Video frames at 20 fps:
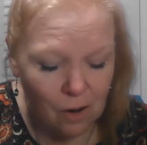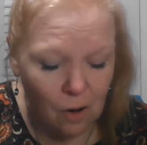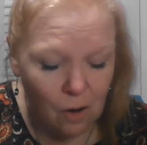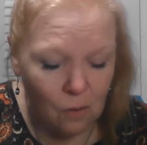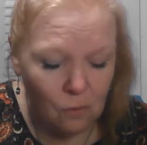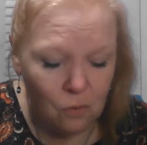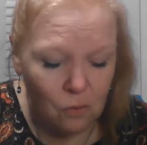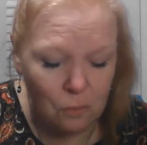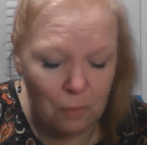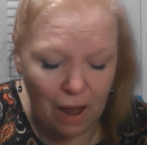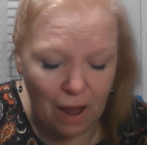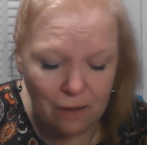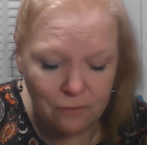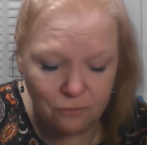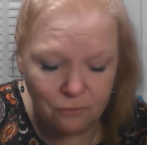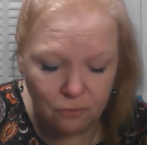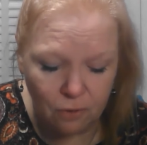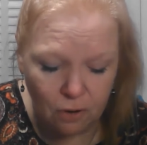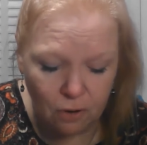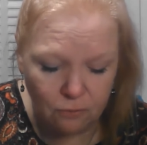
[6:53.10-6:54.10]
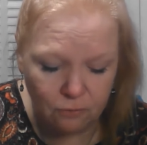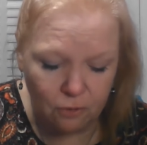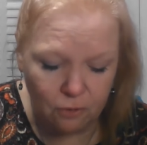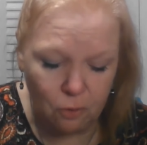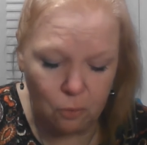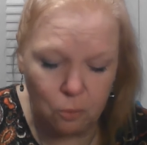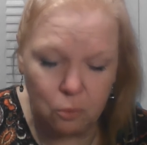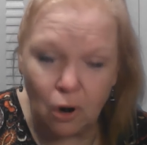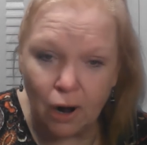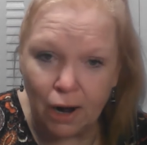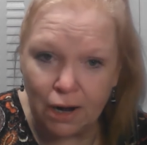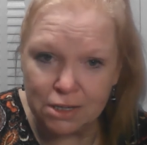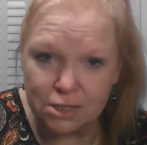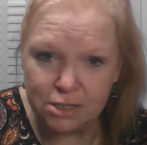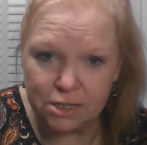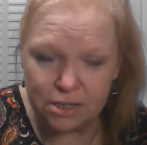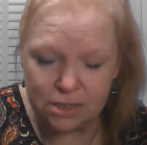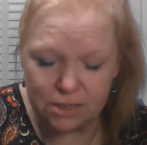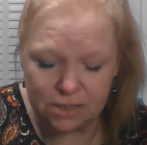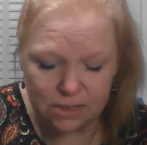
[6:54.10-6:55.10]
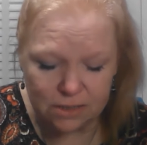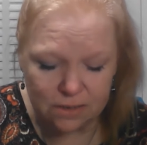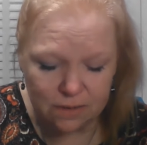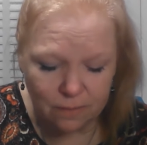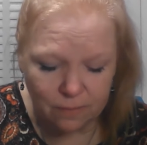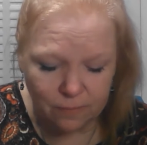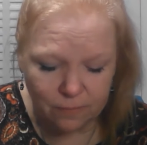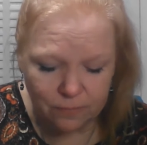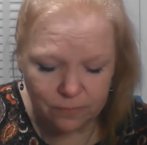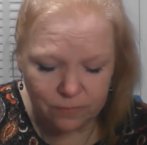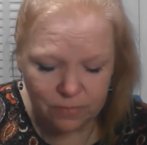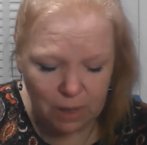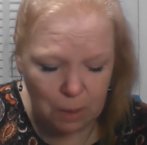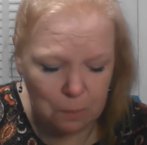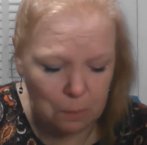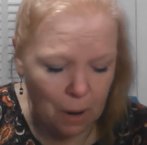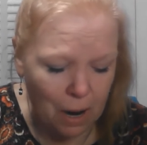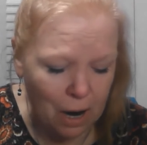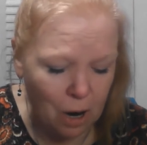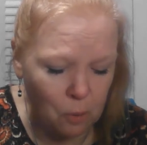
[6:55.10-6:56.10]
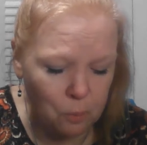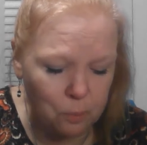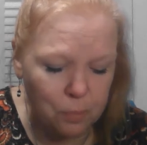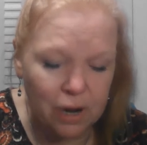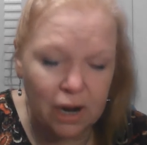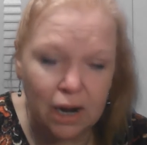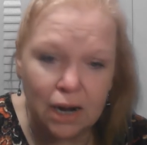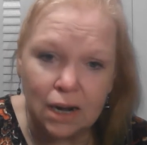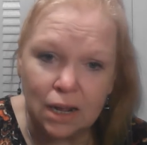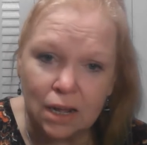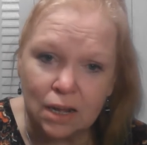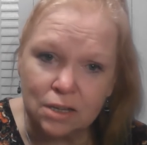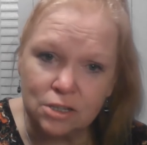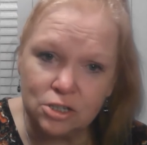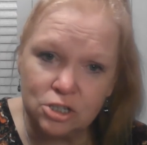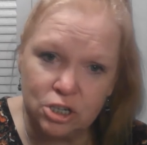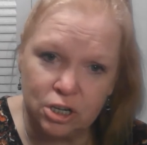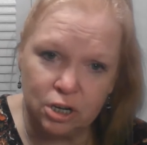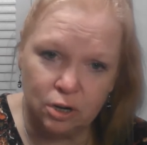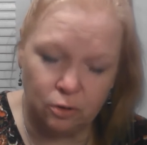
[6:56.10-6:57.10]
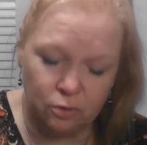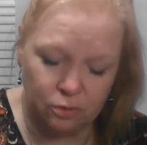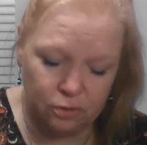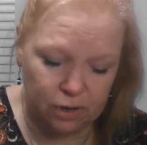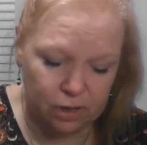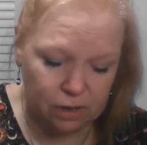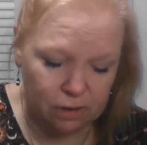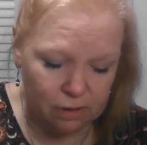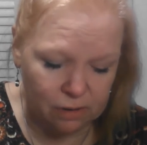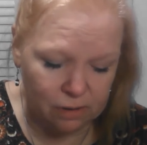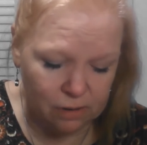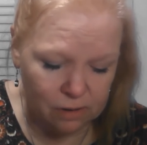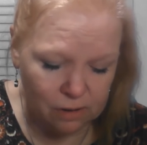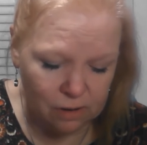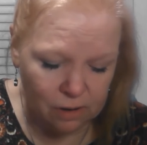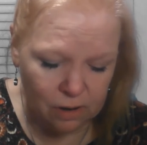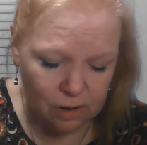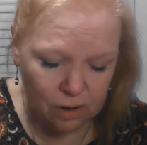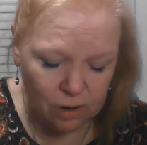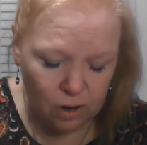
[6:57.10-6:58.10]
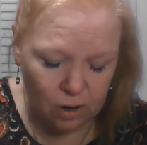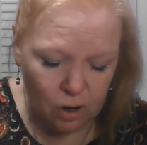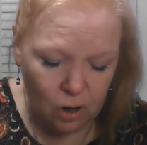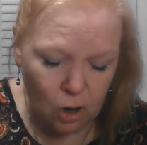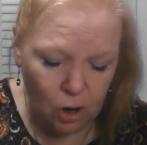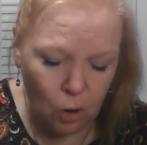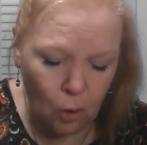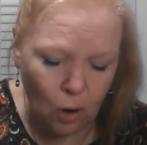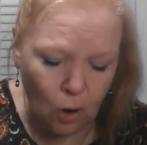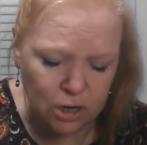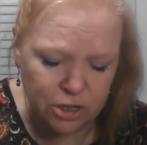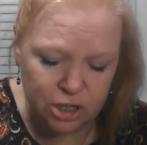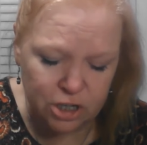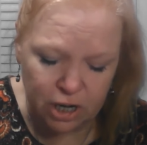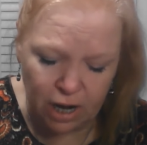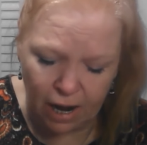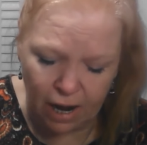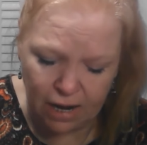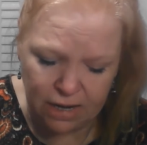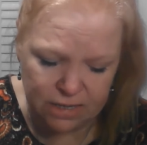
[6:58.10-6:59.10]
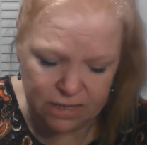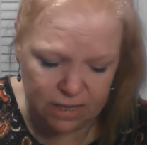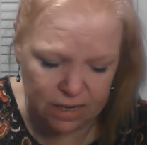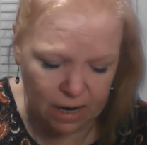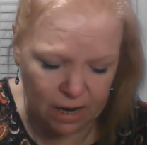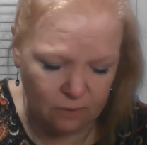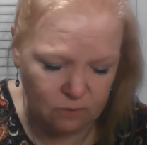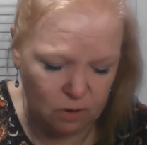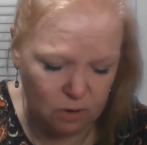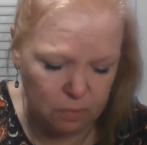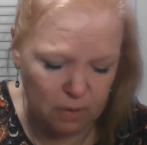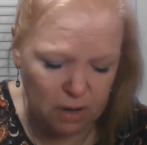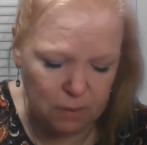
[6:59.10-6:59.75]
For my fruitful branches, my obedient children who are chasing after me